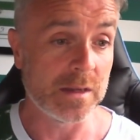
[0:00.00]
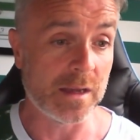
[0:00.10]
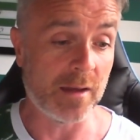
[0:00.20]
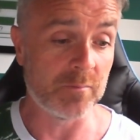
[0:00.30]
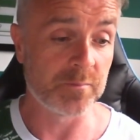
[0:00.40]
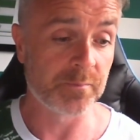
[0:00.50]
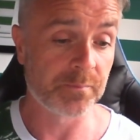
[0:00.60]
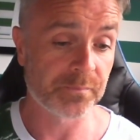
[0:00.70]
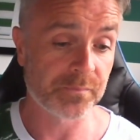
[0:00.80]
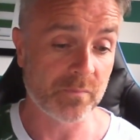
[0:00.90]

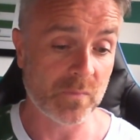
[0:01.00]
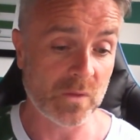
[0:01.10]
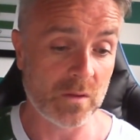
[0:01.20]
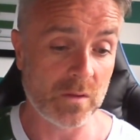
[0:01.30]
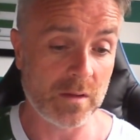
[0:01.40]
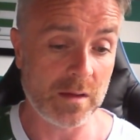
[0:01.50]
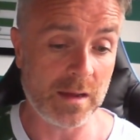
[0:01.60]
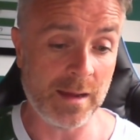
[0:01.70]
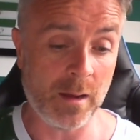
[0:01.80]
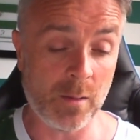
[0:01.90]

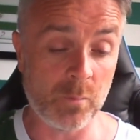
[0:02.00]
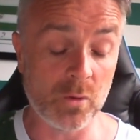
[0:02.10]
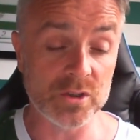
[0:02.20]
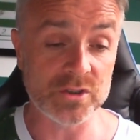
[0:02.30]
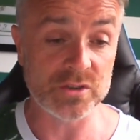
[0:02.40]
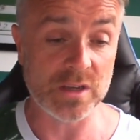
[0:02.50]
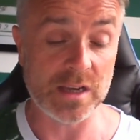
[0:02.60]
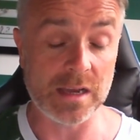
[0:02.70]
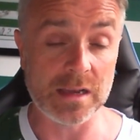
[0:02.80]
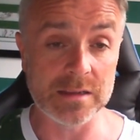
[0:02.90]
I watch
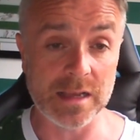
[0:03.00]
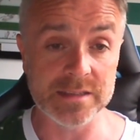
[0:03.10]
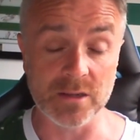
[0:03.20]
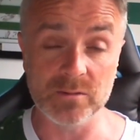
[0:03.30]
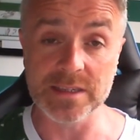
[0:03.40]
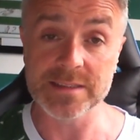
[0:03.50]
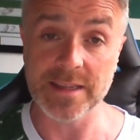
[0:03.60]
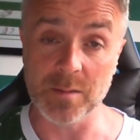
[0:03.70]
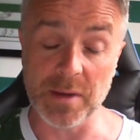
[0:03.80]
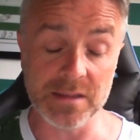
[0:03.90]
a Celtic
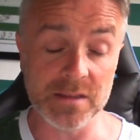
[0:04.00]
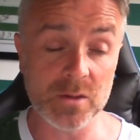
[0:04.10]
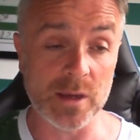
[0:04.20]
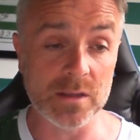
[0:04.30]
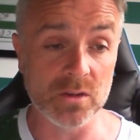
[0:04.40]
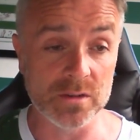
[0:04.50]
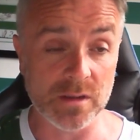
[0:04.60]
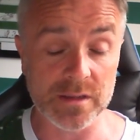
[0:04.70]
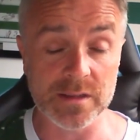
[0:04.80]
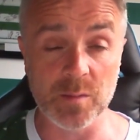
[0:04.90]
State of Mind quite a lot, and I
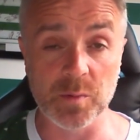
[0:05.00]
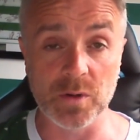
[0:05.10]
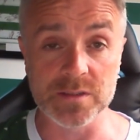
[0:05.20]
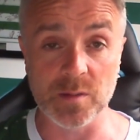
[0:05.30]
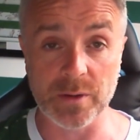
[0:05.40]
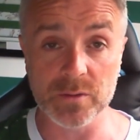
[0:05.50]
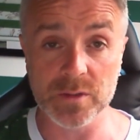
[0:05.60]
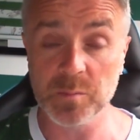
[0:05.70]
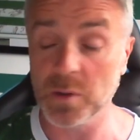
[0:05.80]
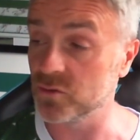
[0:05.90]
think the boys are
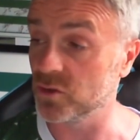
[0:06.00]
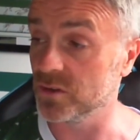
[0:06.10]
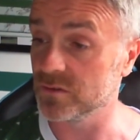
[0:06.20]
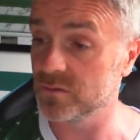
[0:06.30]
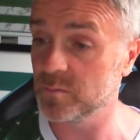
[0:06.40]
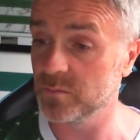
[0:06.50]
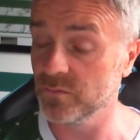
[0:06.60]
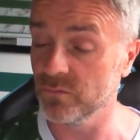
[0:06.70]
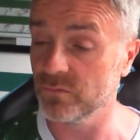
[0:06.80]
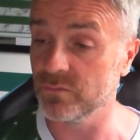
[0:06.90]
brilliant. Paul John's
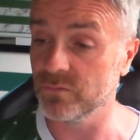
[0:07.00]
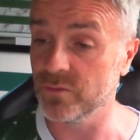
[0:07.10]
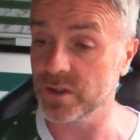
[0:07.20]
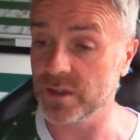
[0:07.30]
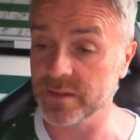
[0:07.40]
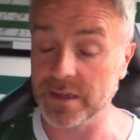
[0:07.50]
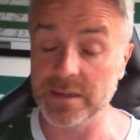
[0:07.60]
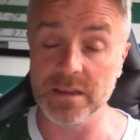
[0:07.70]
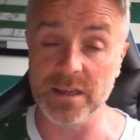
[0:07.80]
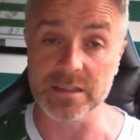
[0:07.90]
really
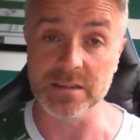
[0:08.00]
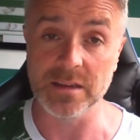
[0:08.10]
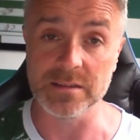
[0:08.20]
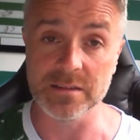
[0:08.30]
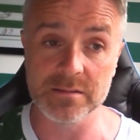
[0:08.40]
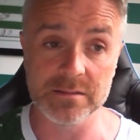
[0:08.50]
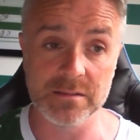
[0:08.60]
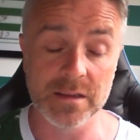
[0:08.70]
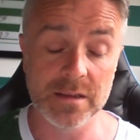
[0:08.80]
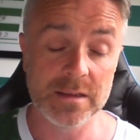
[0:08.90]
articulate, and
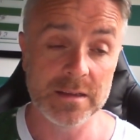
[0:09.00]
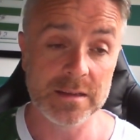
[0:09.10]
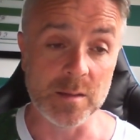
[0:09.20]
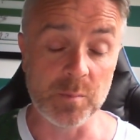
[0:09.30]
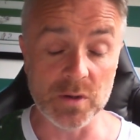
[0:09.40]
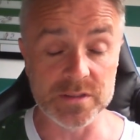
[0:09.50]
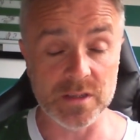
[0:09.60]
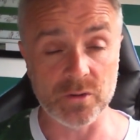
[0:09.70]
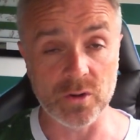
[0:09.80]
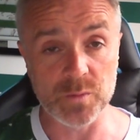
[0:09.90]
the boys
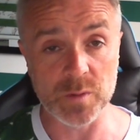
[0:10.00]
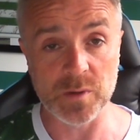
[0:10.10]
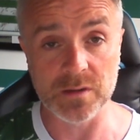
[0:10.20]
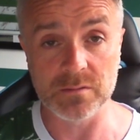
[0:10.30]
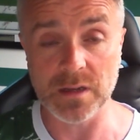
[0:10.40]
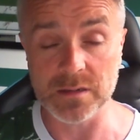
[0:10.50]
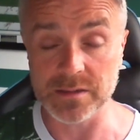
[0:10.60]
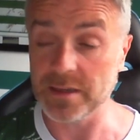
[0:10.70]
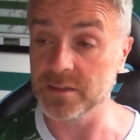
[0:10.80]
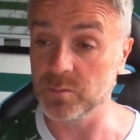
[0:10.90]
that are on with him are
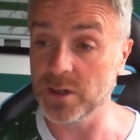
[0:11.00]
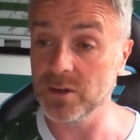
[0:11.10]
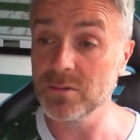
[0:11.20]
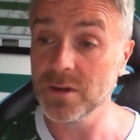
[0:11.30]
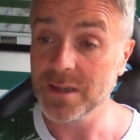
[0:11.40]
great as well.